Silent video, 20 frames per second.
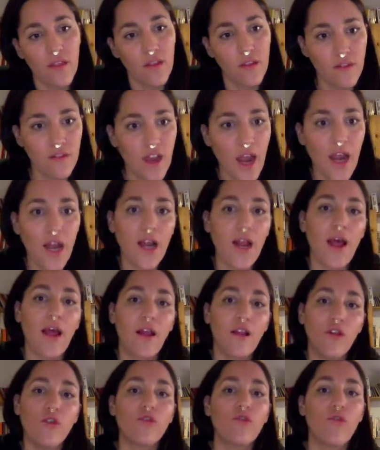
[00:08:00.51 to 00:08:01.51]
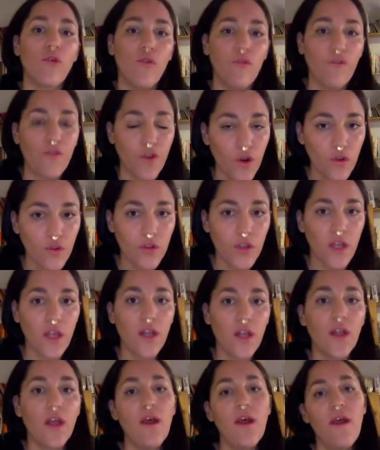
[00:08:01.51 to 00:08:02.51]
child and not
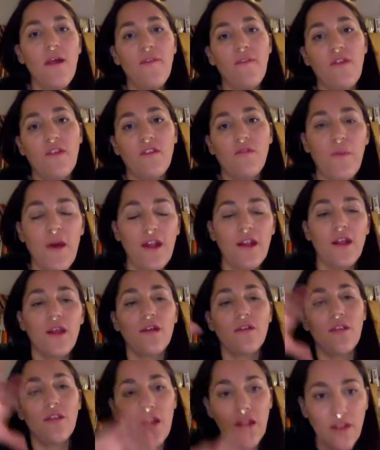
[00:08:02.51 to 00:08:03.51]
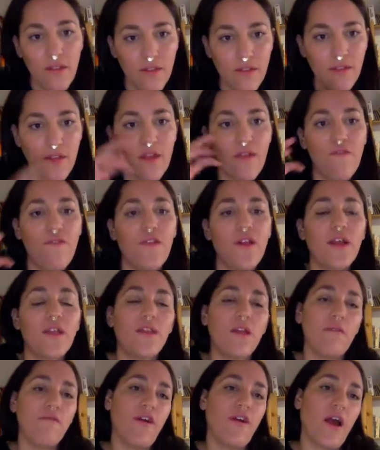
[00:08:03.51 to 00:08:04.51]
confronting the Spaniard that is
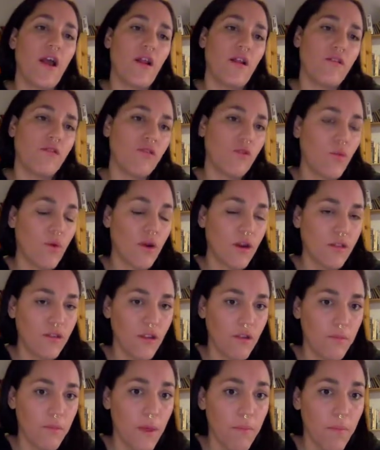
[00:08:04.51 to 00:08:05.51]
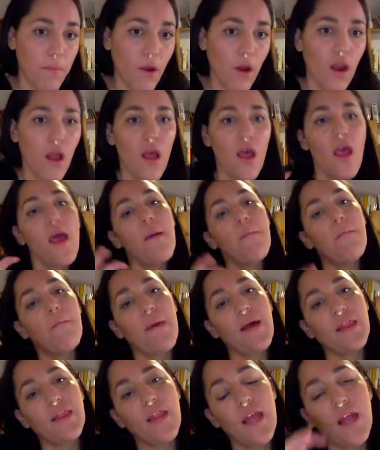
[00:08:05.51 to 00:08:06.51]
inflicting violence towards his people.
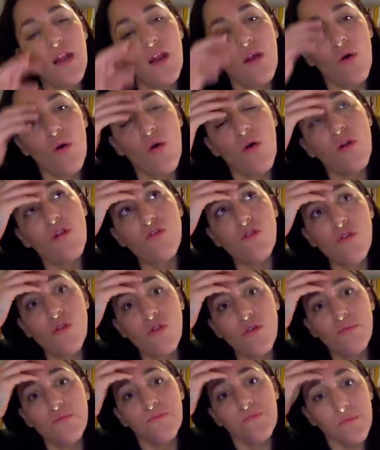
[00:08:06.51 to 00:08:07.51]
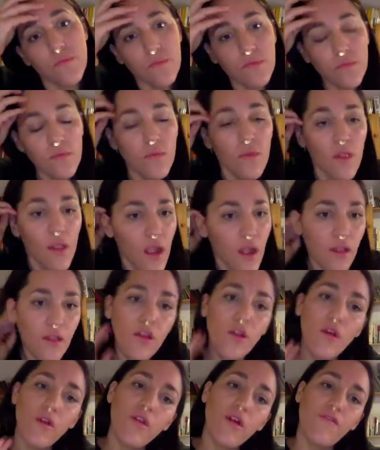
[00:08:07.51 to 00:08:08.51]
But then also,
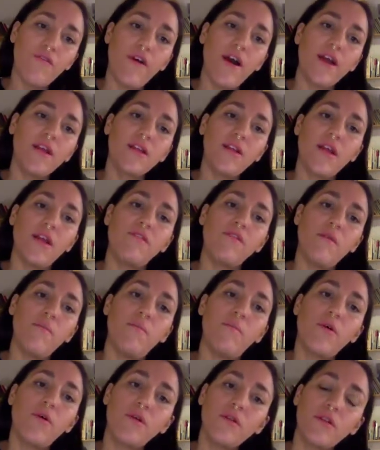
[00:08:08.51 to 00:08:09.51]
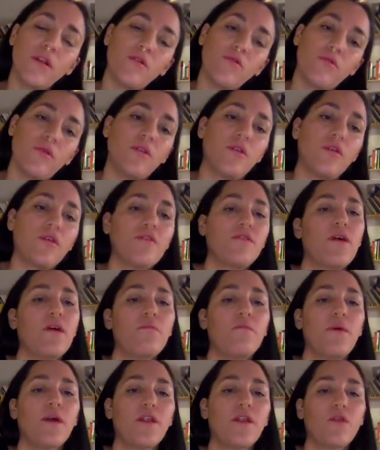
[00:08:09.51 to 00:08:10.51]
the other fact that is important to
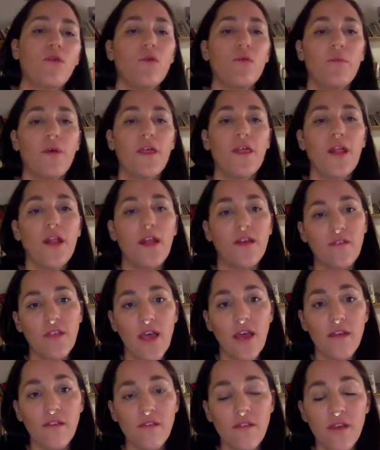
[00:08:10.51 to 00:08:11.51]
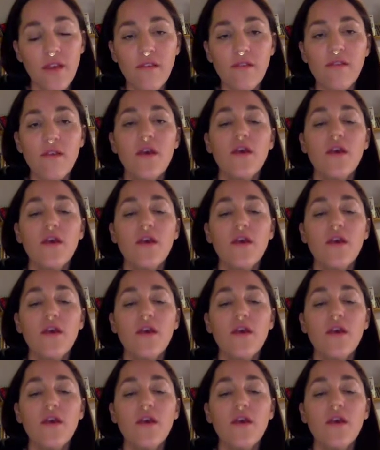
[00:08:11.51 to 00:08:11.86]
understand Bartolomé de las Casas